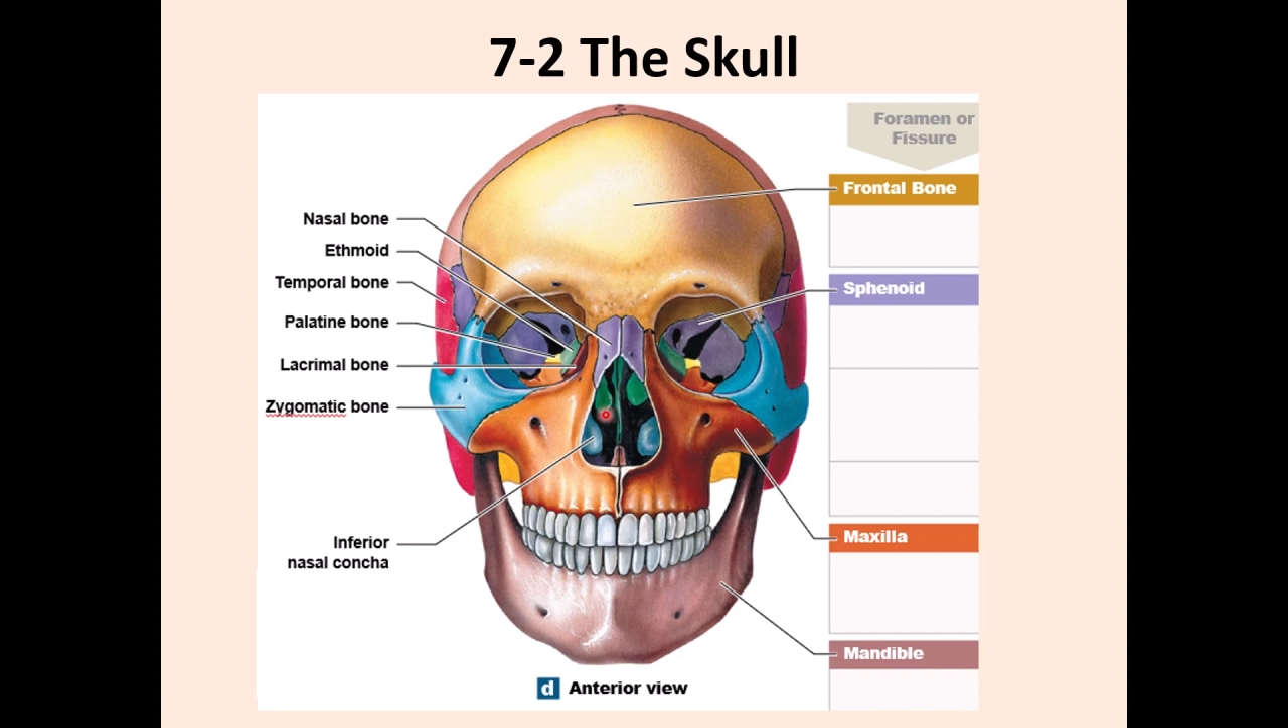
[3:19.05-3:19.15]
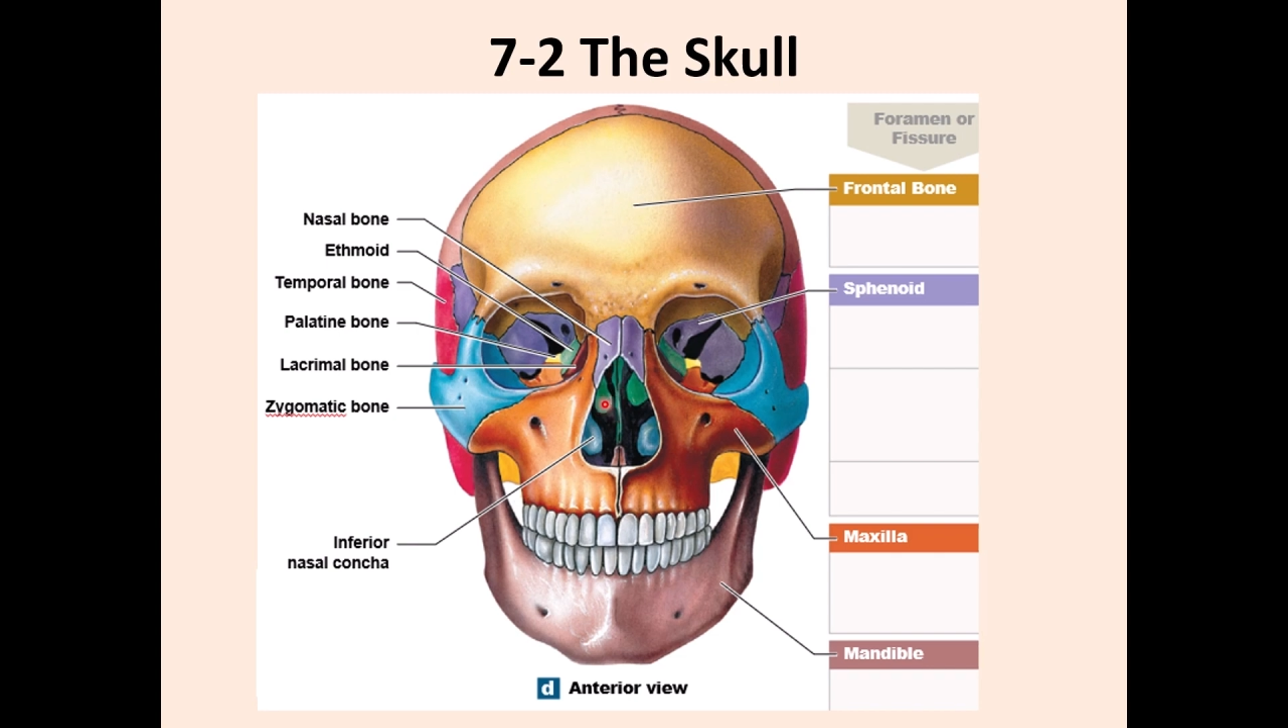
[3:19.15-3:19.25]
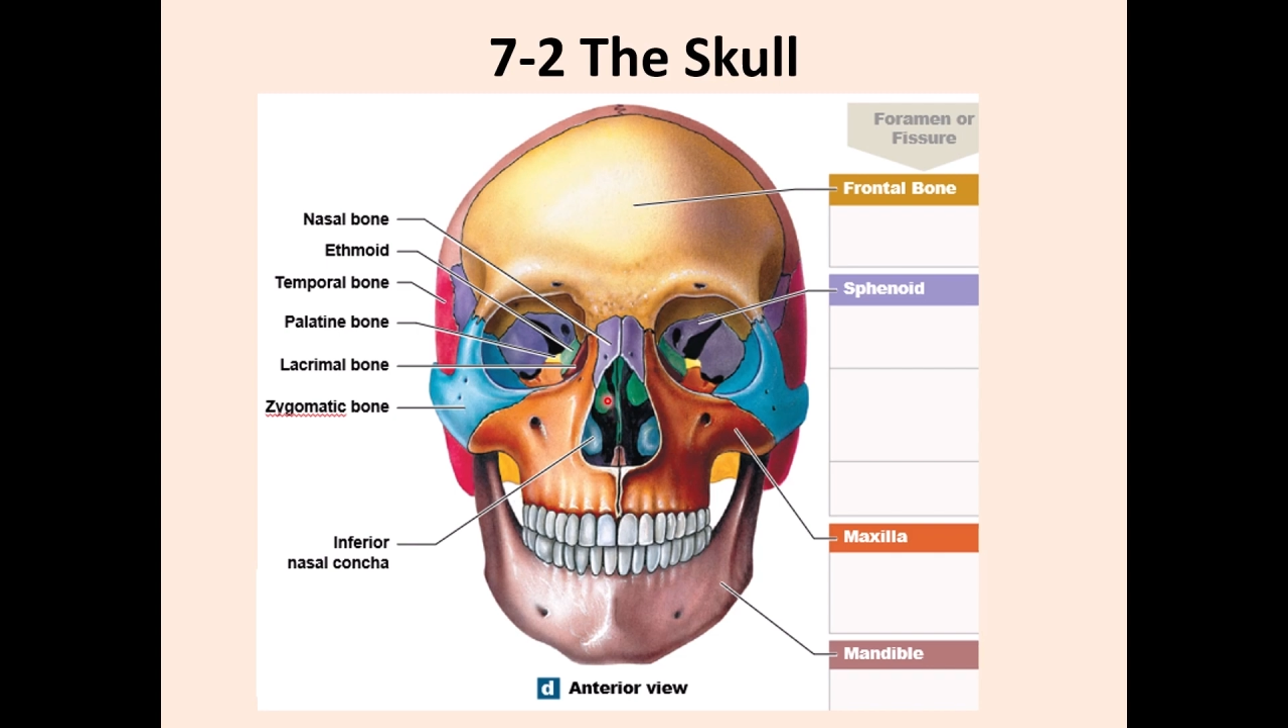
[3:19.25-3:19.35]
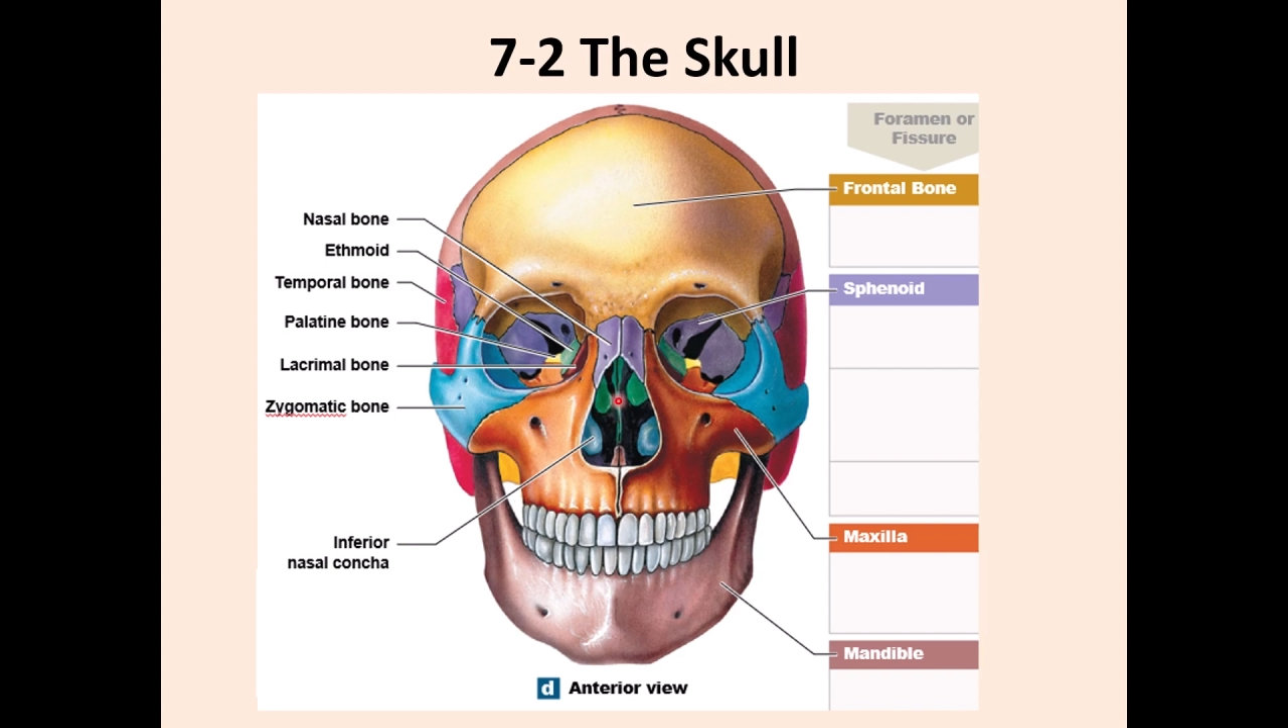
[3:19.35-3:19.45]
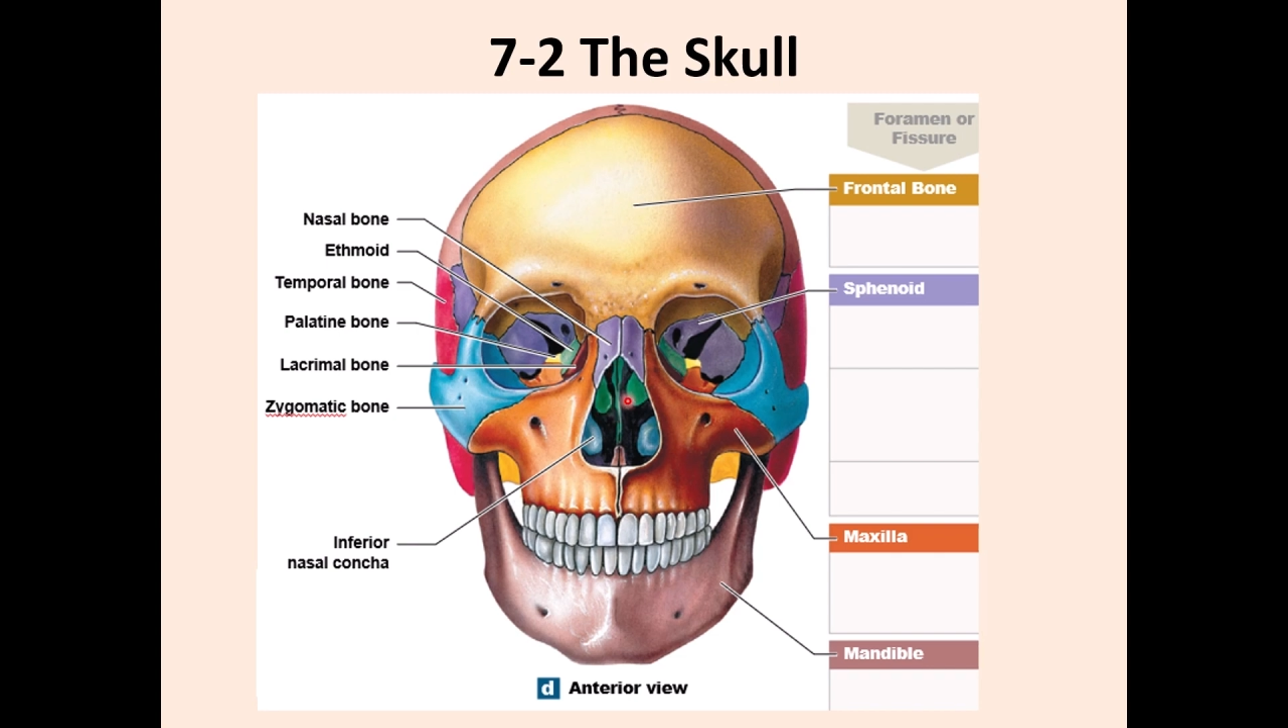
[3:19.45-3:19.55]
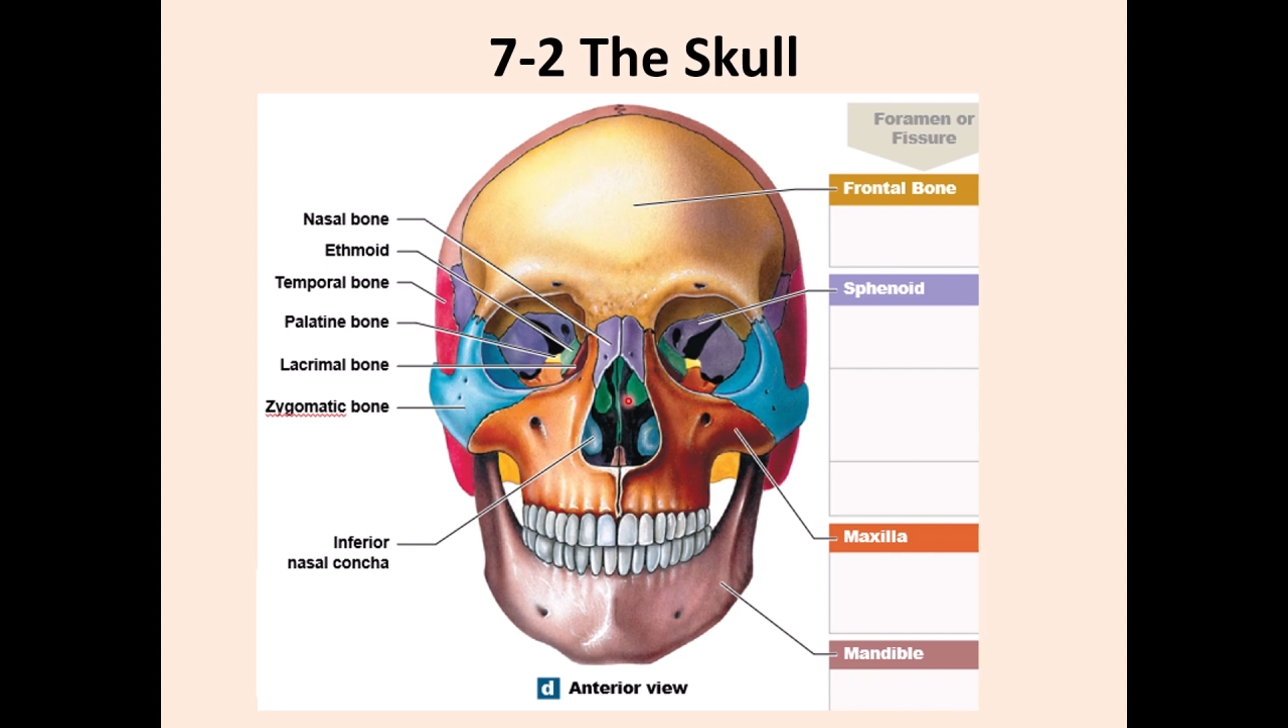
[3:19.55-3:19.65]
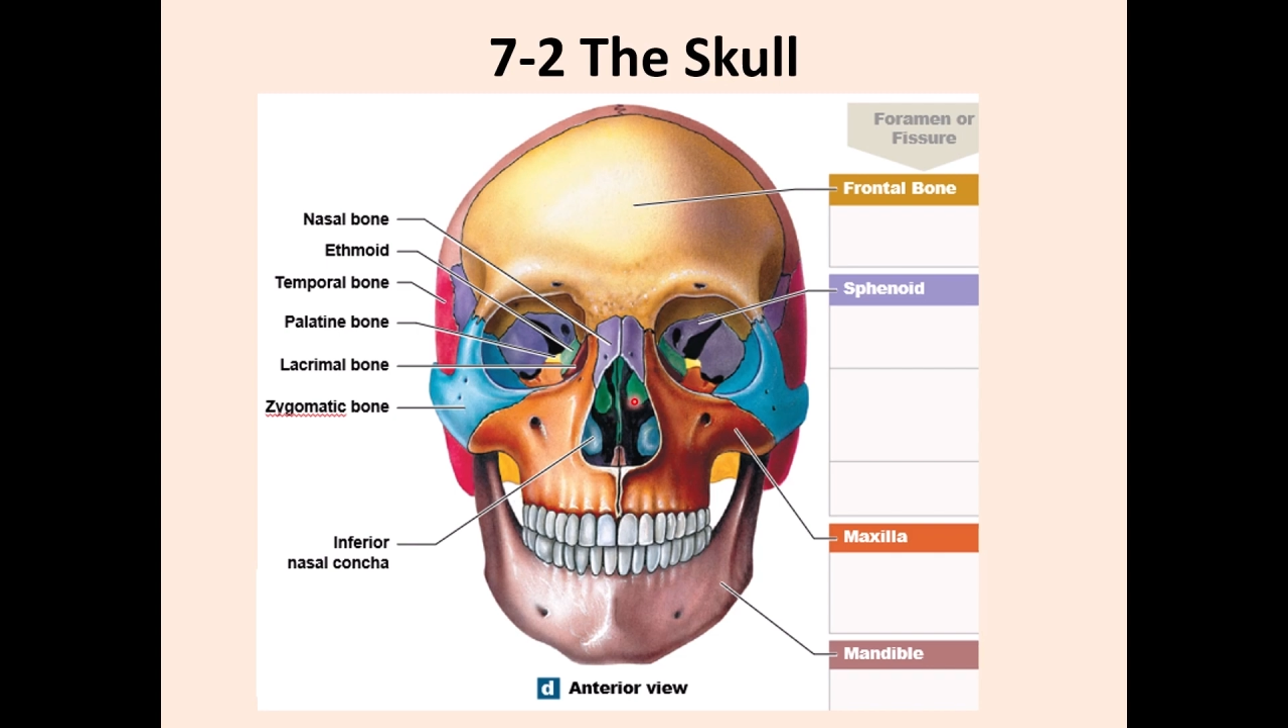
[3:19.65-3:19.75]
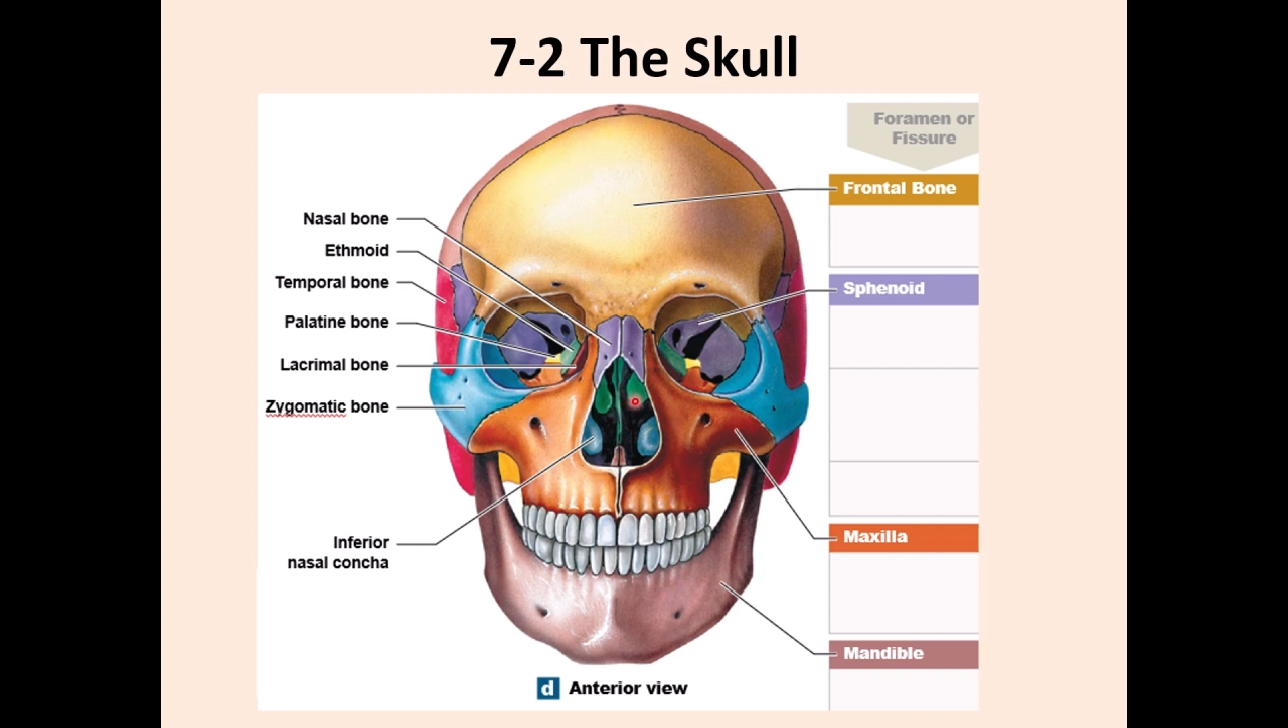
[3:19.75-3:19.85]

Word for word: okay, all three